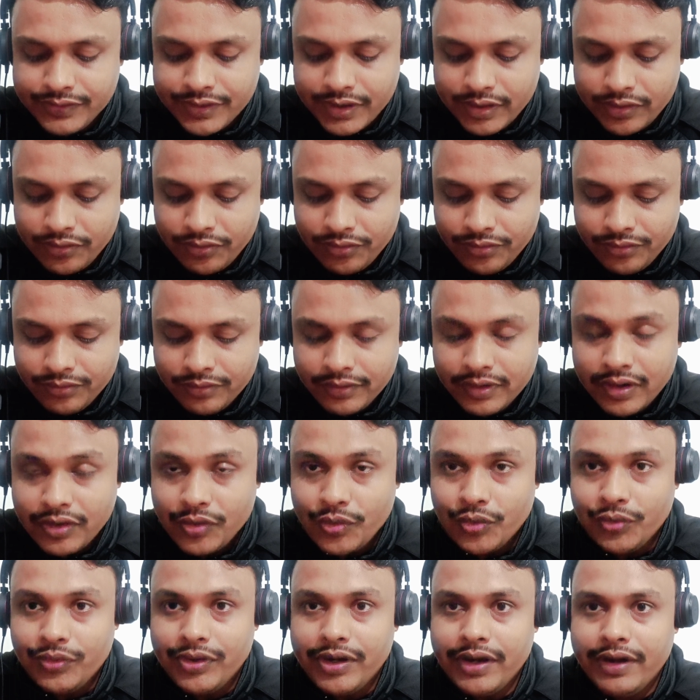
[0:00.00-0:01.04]

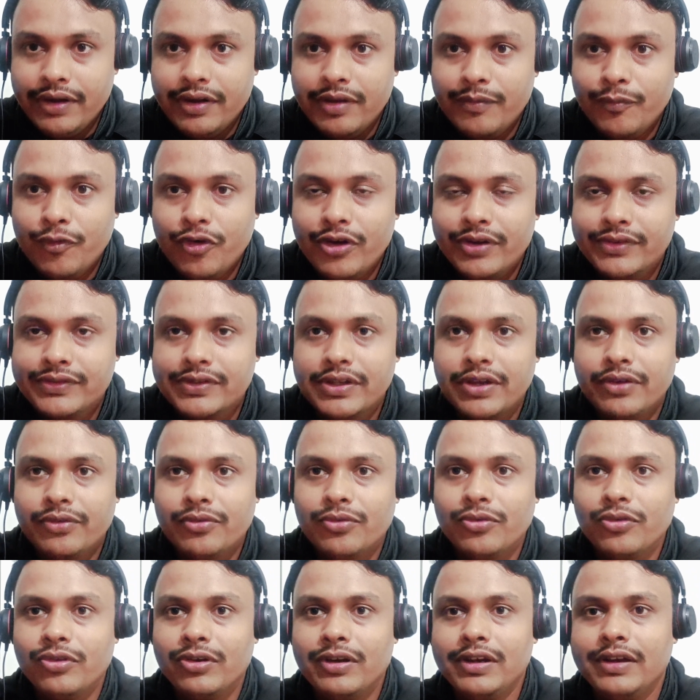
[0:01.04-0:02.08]
how data points are
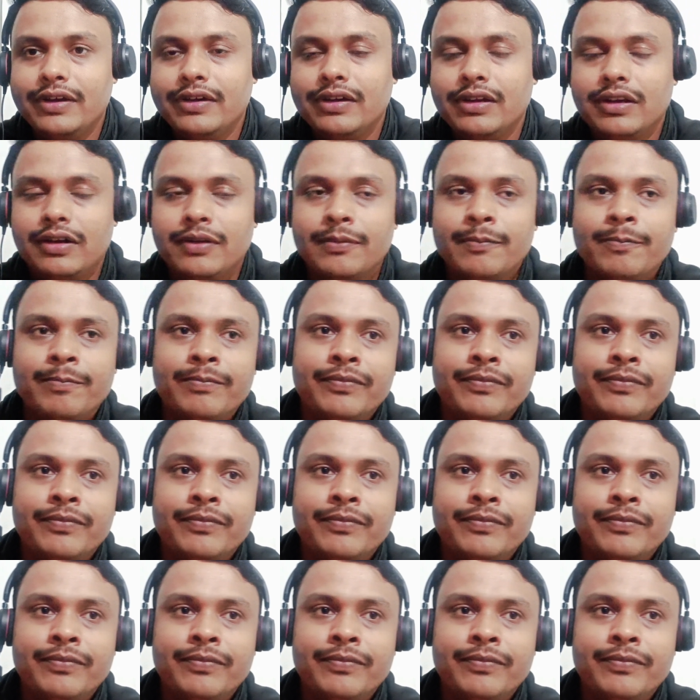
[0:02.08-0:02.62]
correlated,